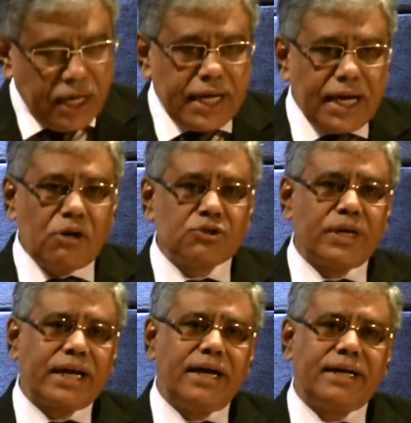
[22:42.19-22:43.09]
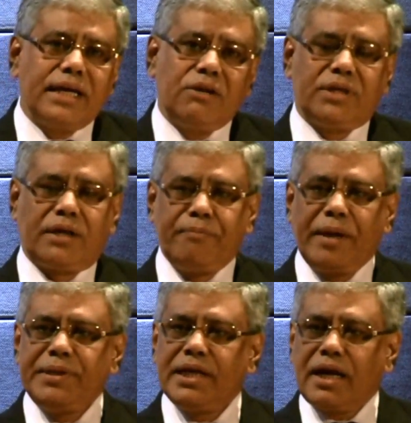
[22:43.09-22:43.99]
Here also I can tell you that
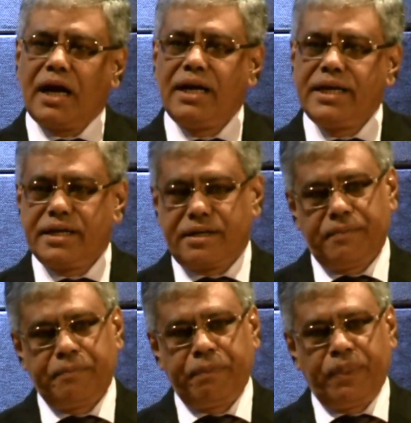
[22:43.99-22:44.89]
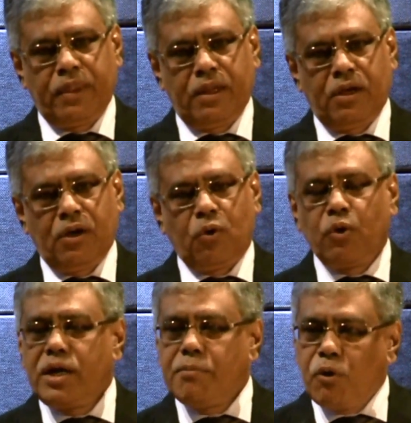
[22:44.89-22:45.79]
maybe that earlier
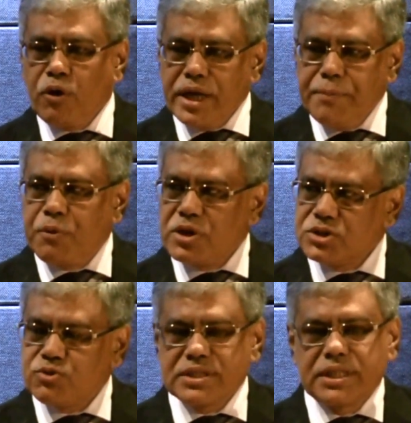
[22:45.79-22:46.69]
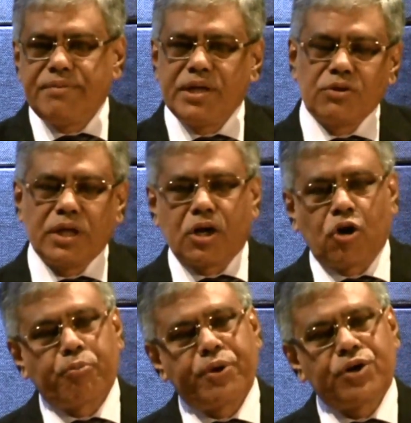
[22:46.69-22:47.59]
only more importance was given to the
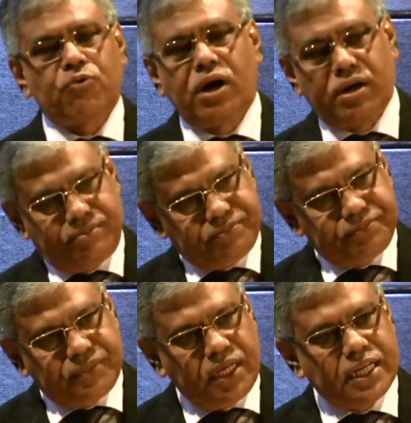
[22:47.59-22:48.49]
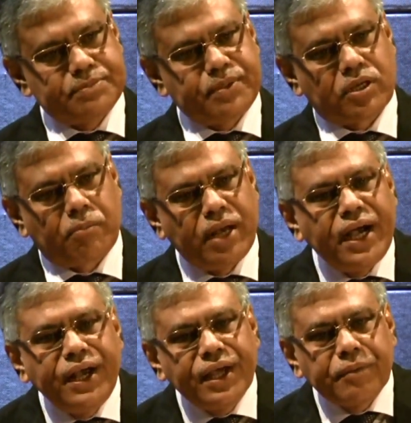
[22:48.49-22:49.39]
corporate world in respect of
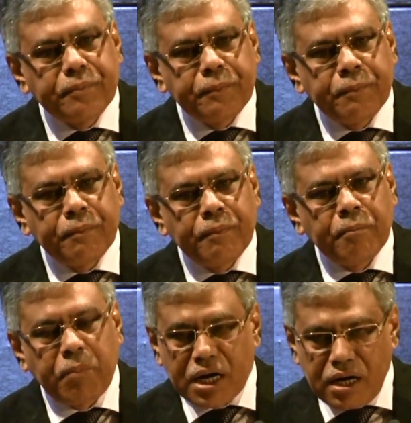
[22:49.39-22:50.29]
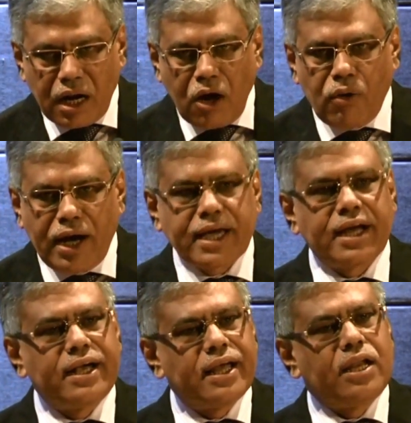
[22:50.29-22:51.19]
lending. But now I
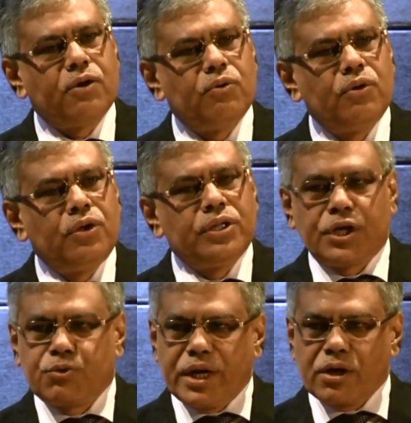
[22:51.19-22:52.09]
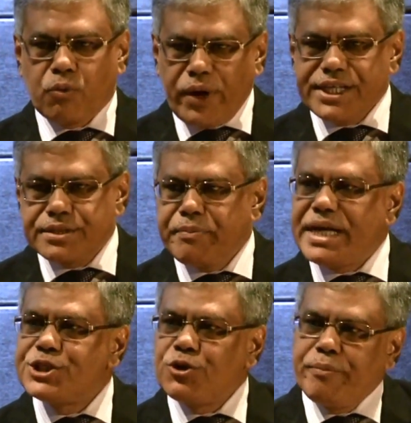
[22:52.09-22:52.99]
can tell you that we are quite
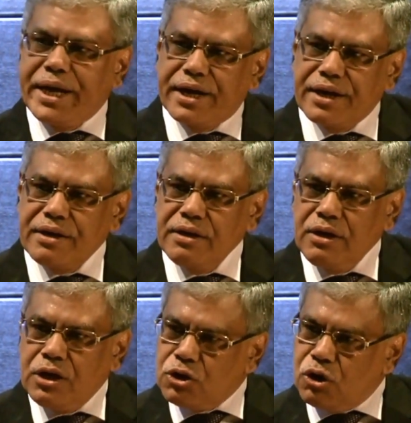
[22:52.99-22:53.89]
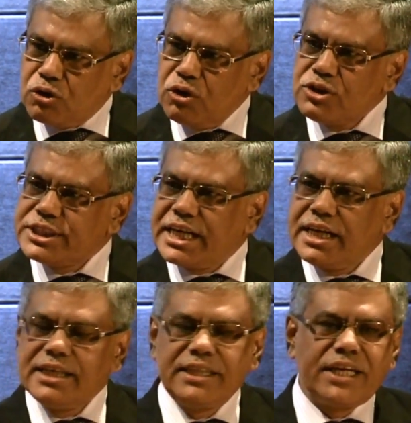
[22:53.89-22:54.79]
mature banker, not only
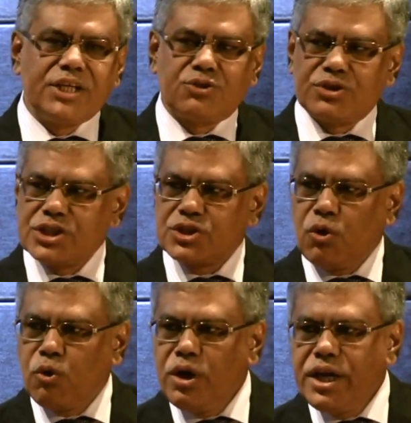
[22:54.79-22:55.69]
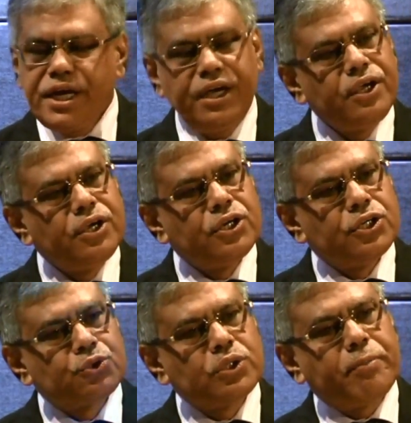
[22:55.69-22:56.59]
channelizing resources only
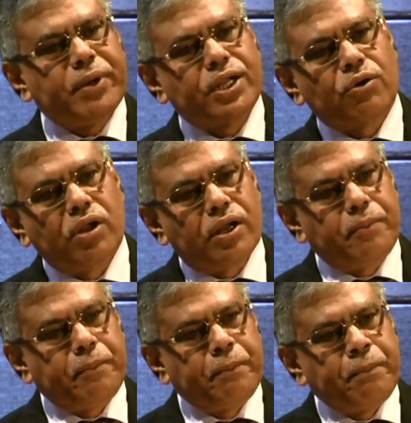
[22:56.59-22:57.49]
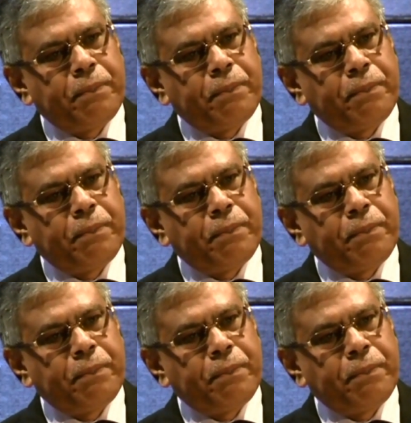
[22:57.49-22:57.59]
to the particular